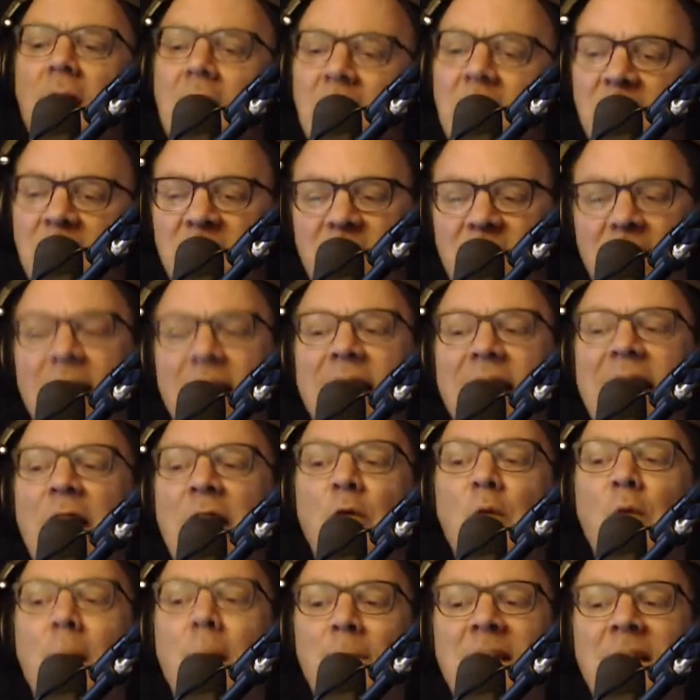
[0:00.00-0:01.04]
selling
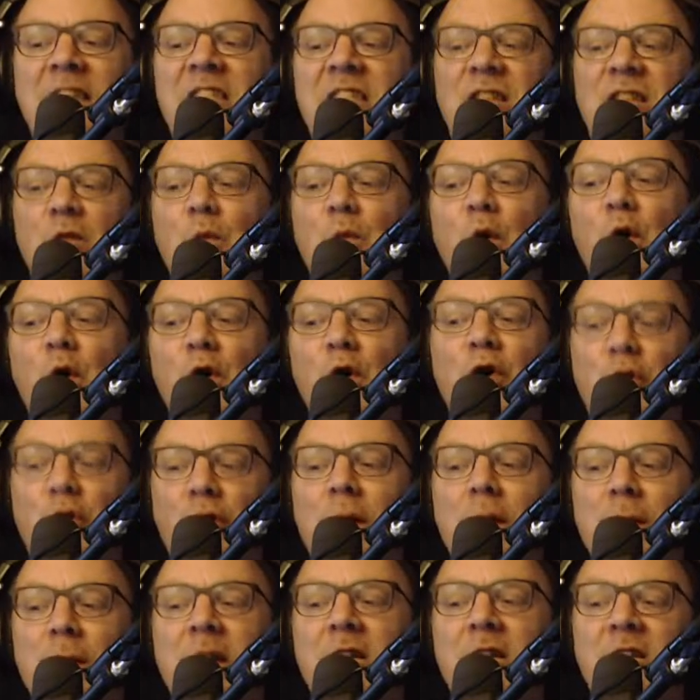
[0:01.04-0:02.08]
weapons to war
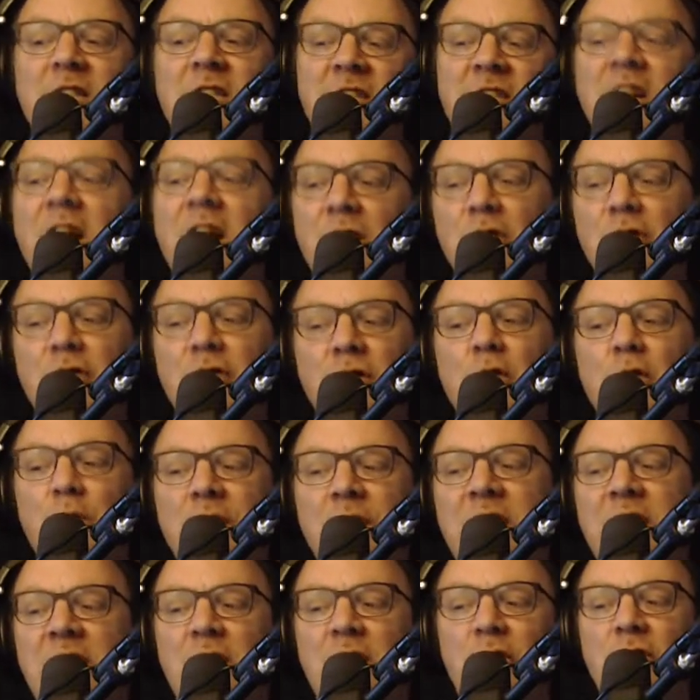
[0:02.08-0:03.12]
criminals who don't want
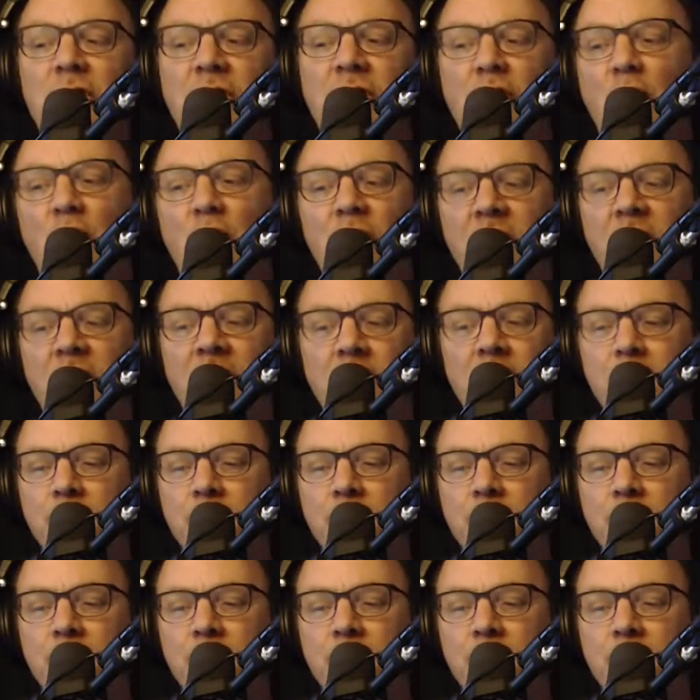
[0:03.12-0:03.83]
to go to court,